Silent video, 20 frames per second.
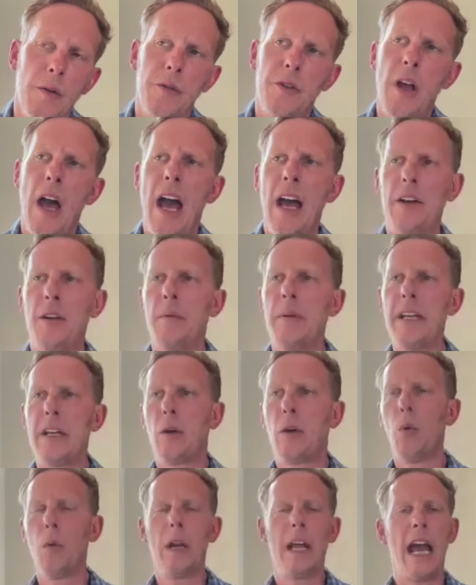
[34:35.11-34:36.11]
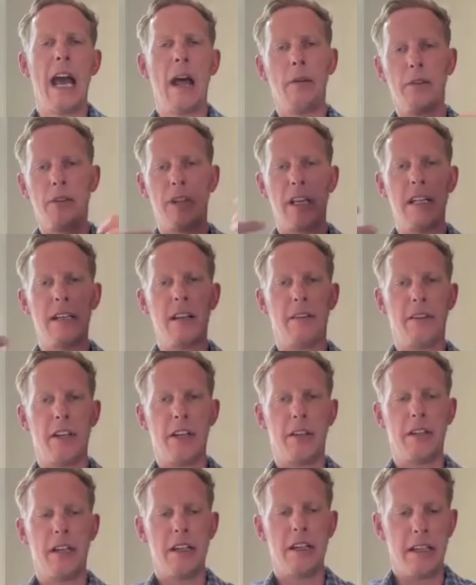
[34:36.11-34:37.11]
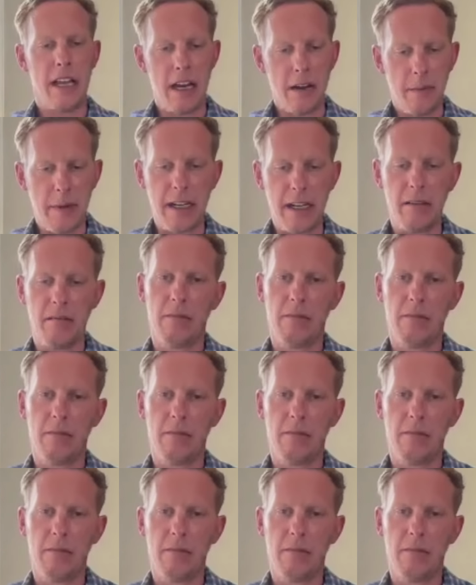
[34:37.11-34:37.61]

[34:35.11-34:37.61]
So how do we call it out, say diversity is the enemy?